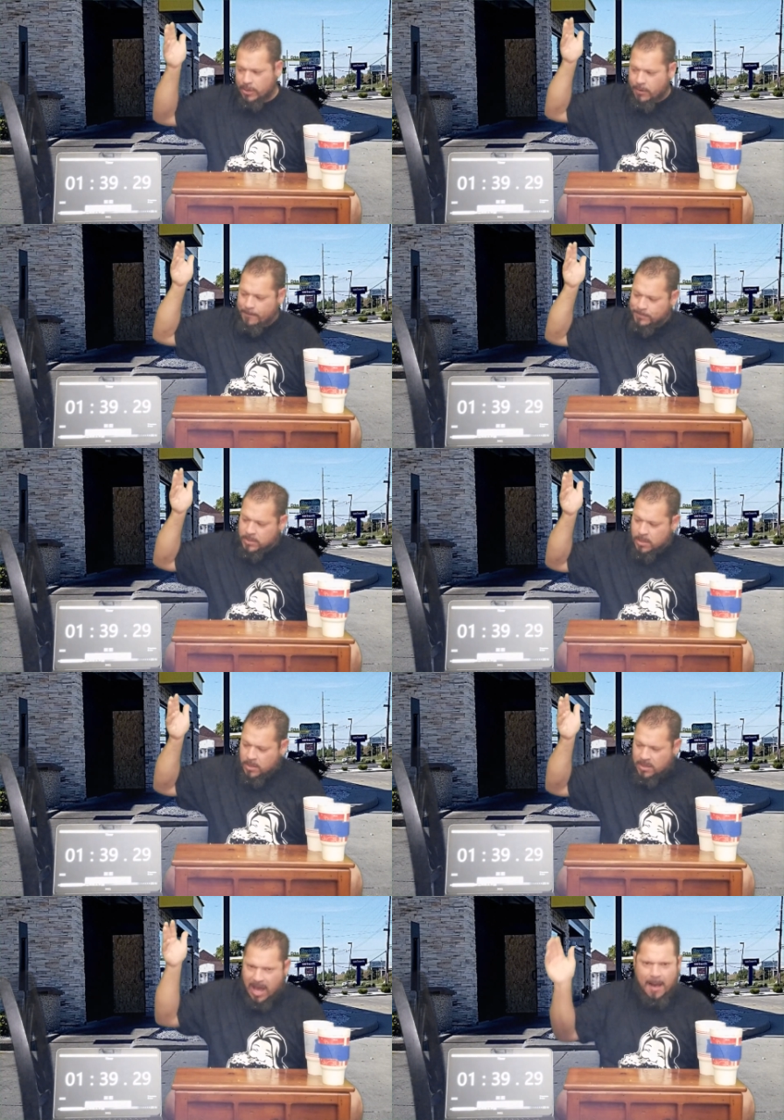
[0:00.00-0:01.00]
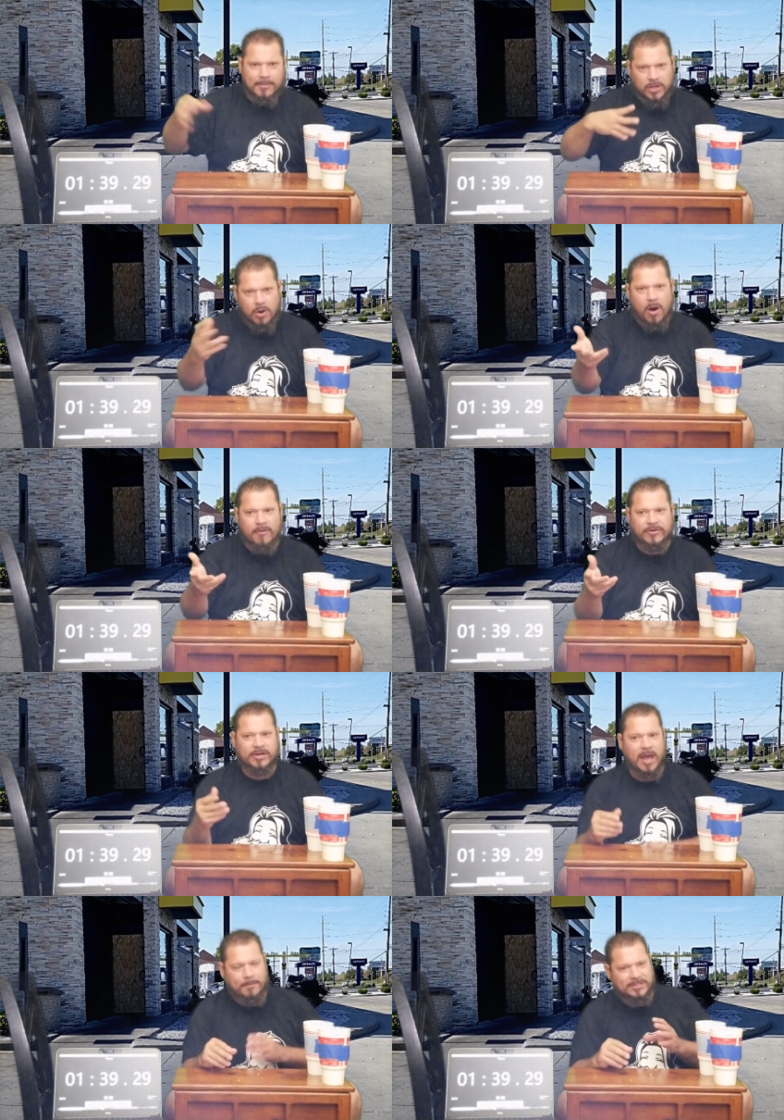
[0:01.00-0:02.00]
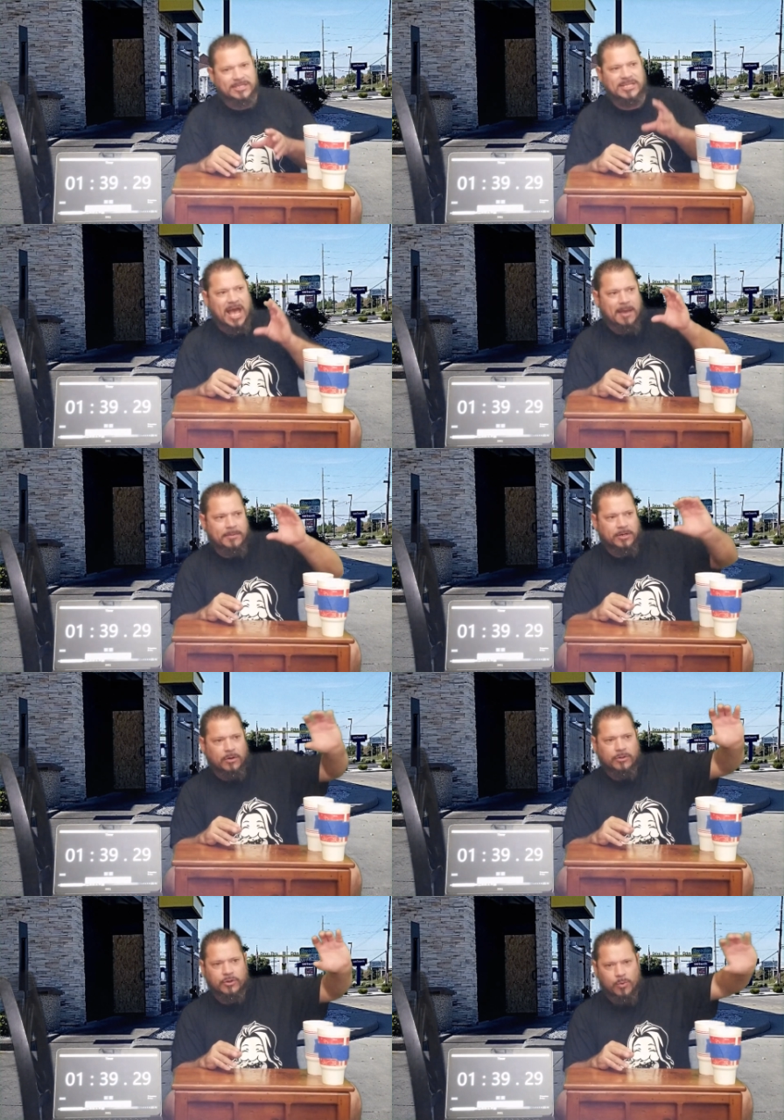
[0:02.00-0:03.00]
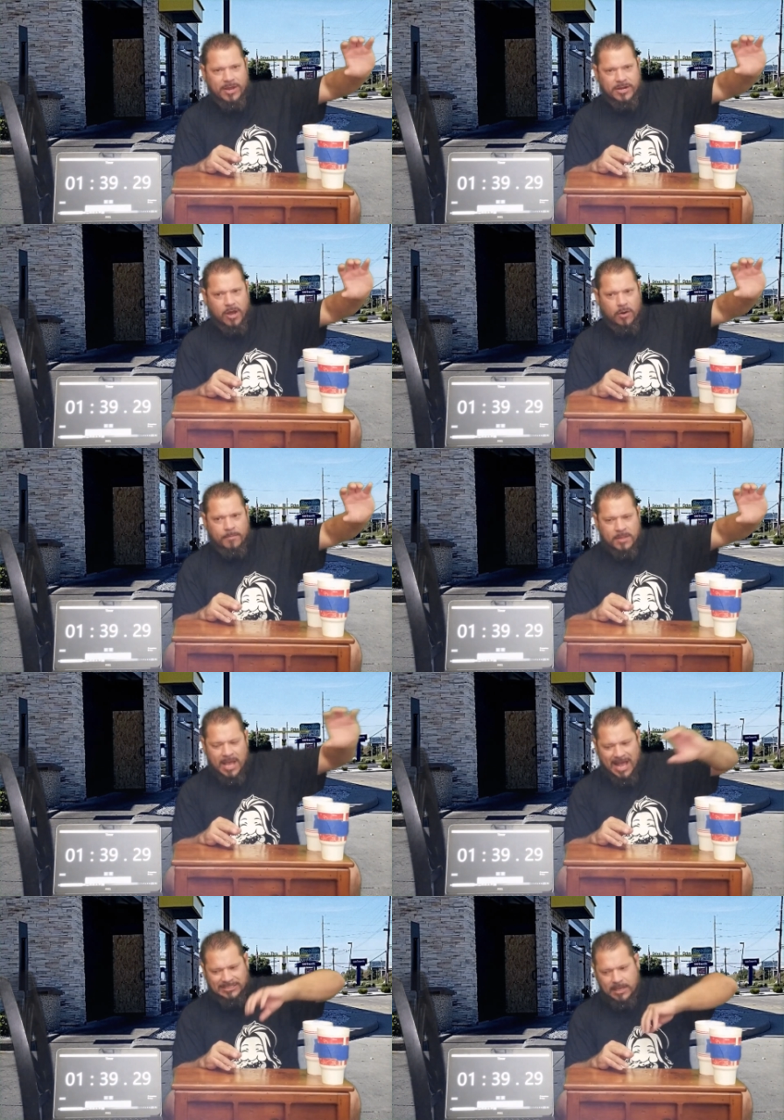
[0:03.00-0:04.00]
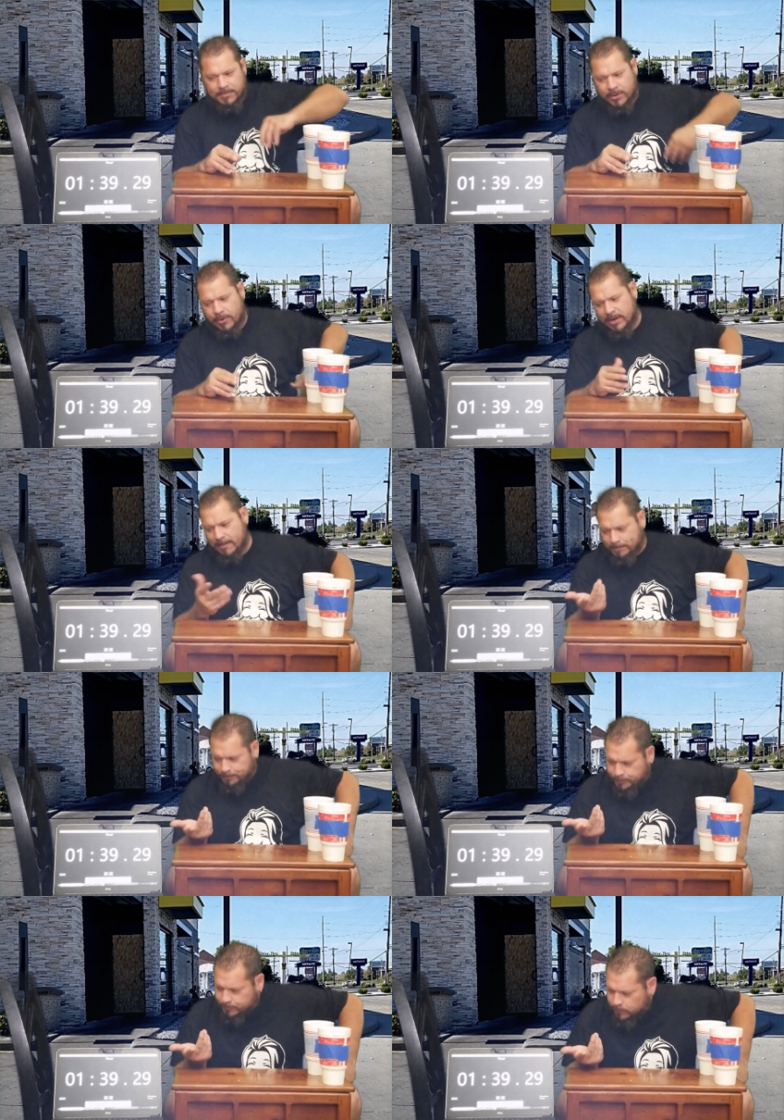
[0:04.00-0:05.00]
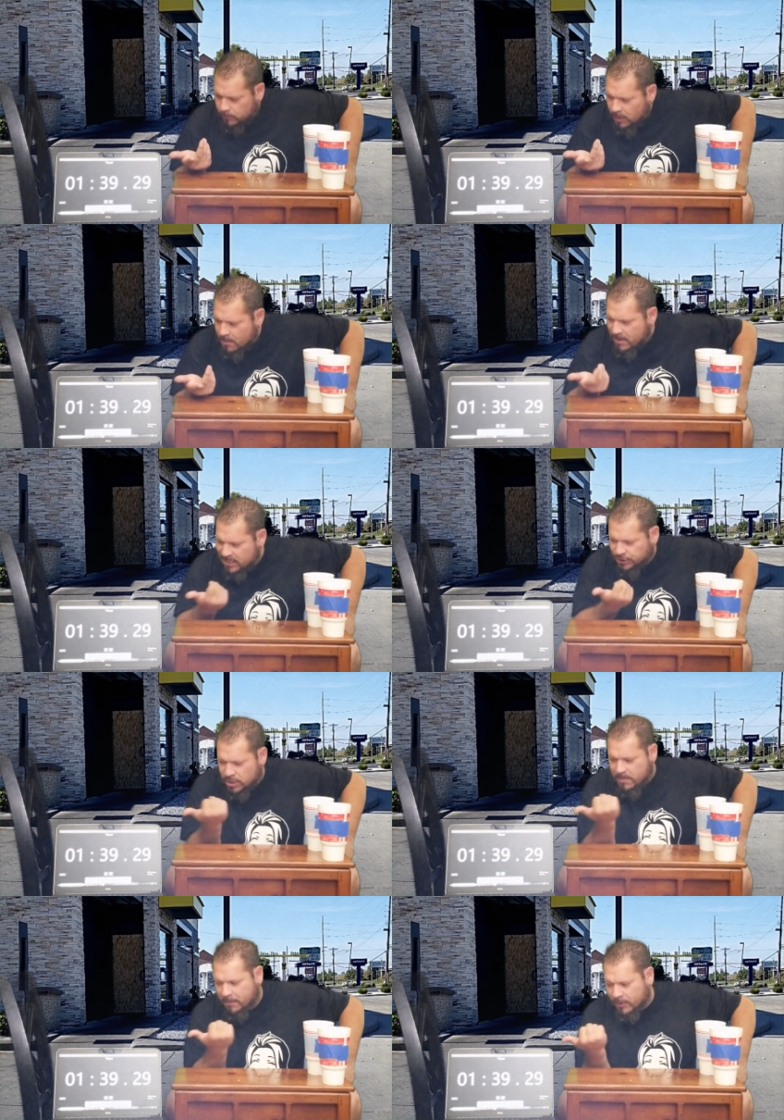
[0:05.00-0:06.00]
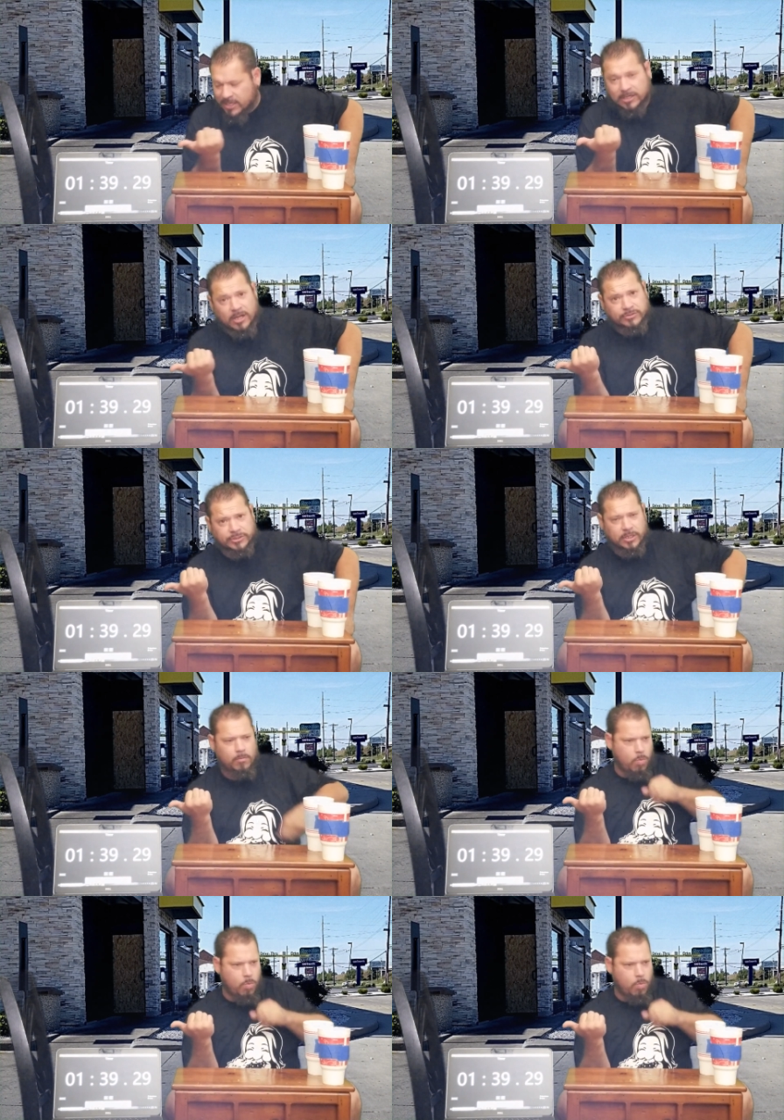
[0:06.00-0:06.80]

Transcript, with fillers: So I'm gonna go over it. I'll put the timer on the window as I'm doing it. But it should be pretty close to